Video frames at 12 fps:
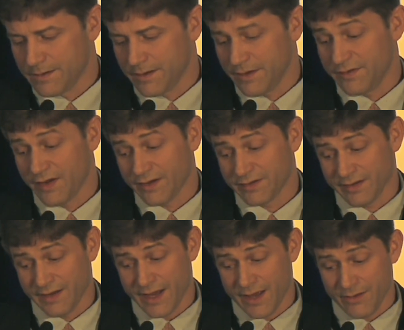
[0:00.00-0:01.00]

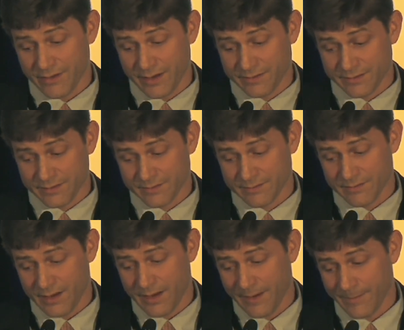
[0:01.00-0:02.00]
Injection counties.
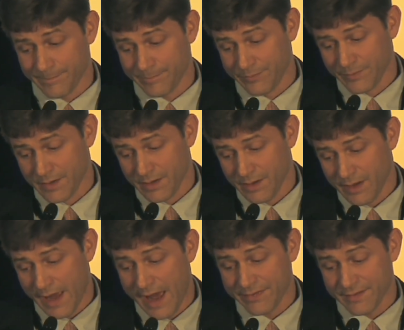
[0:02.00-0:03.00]

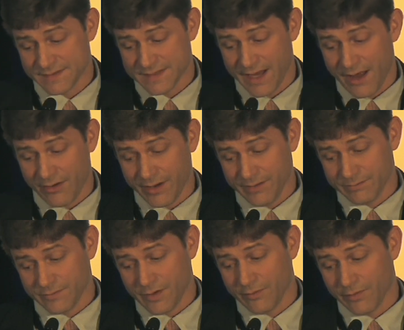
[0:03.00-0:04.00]
Athens County,
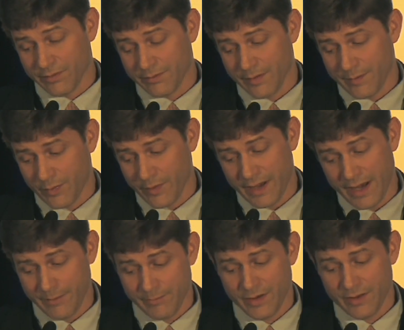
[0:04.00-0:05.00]
over
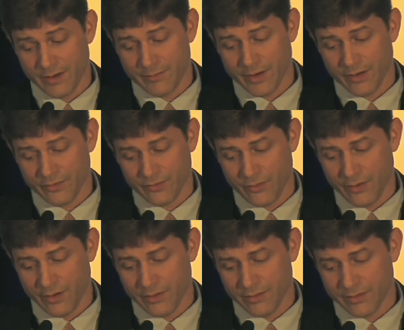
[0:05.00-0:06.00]
3.8 million barrels of
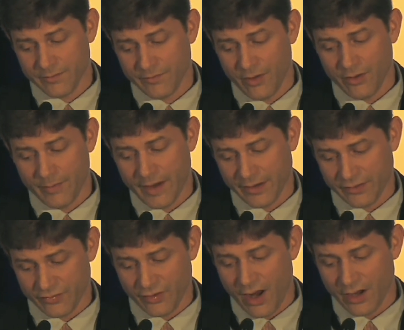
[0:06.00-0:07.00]
oil, followed by
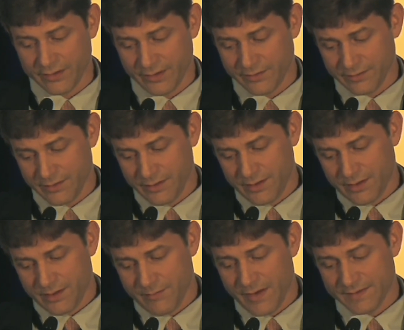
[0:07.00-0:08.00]
Coshocton,
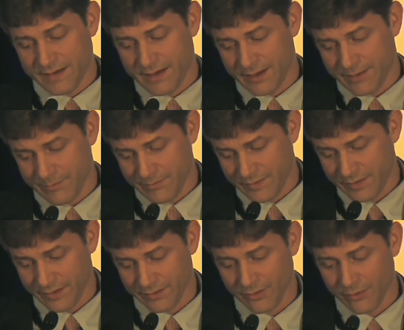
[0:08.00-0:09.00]
Muskingum,
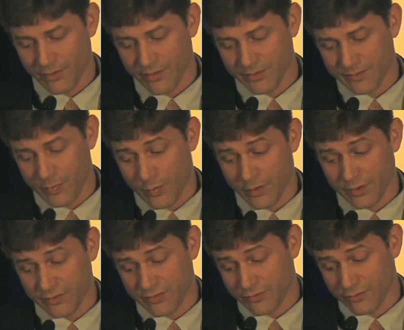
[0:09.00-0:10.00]
Tuscarawas,
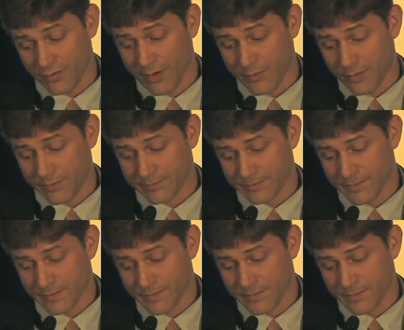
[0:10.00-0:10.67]
Portage, and Trumbull.